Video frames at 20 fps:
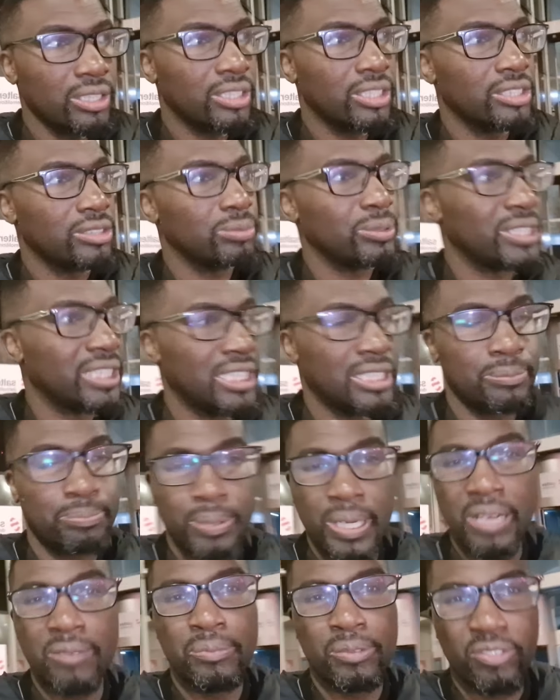because we need
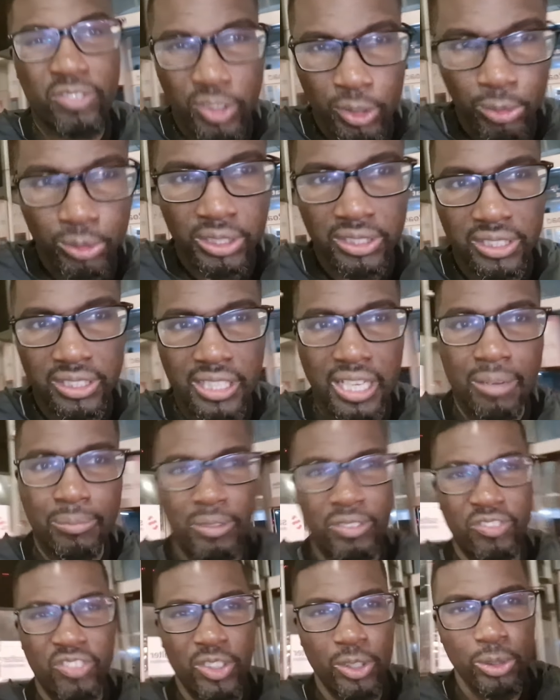better midfielders in our
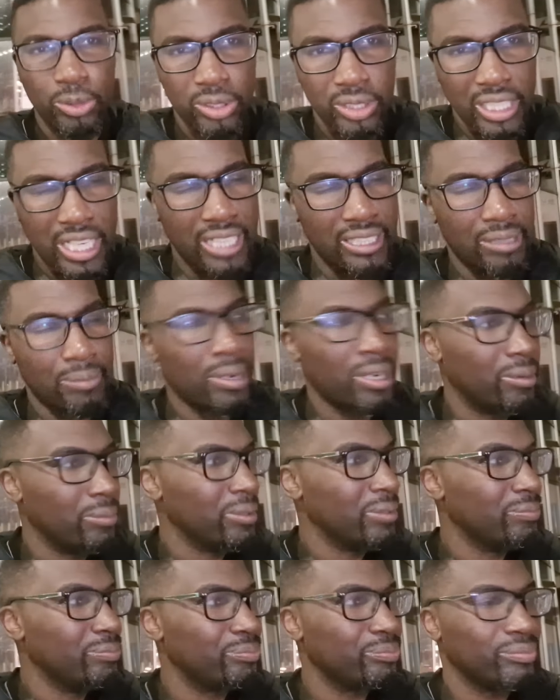midfield at the
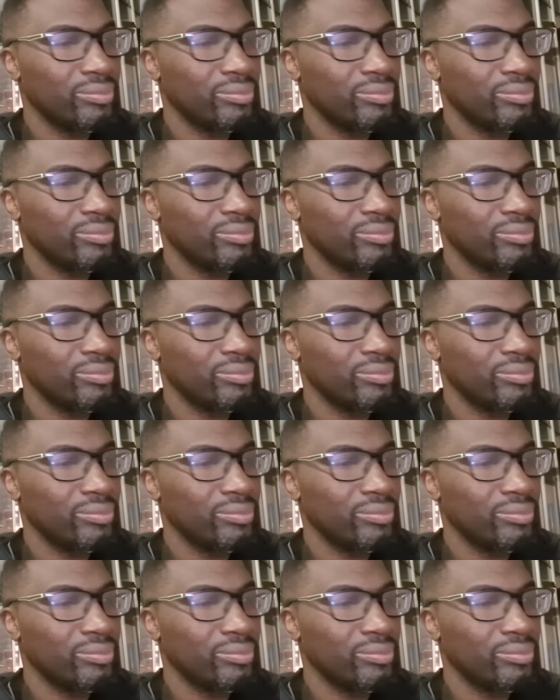moment.